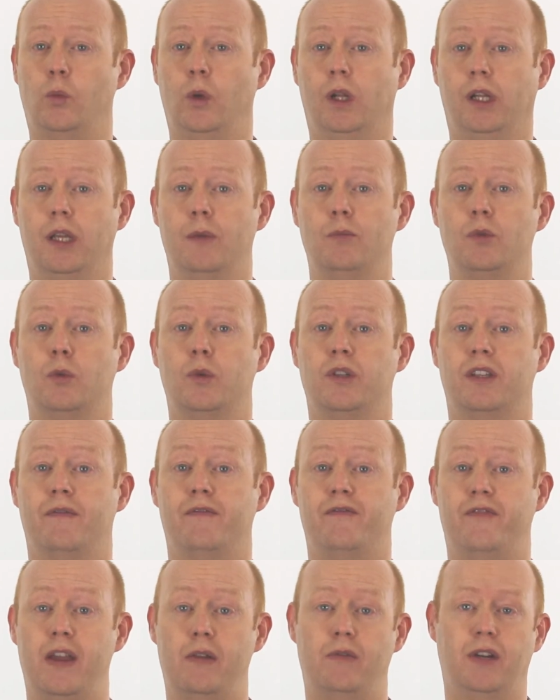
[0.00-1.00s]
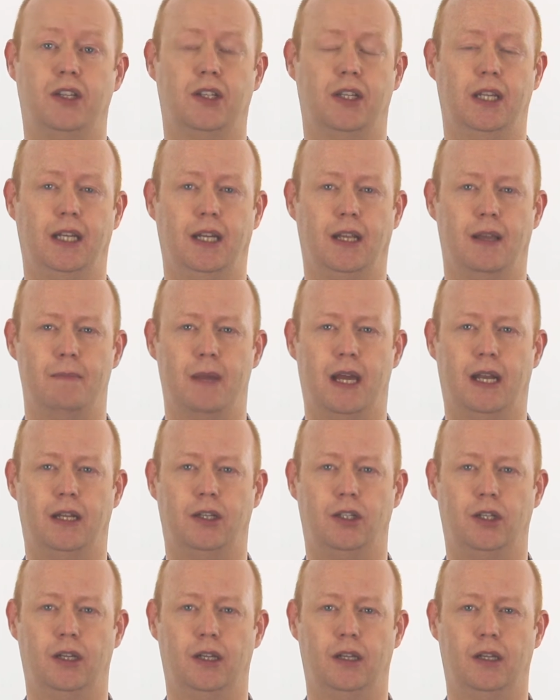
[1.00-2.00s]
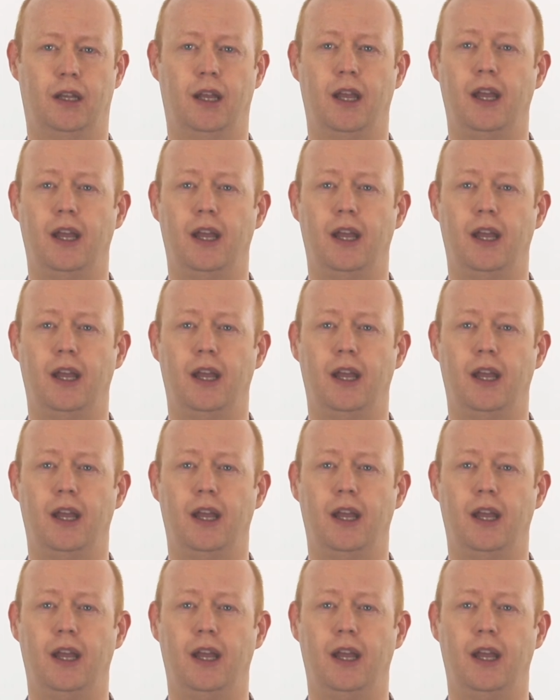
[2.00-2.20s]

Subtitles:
Williams was a very senior manager,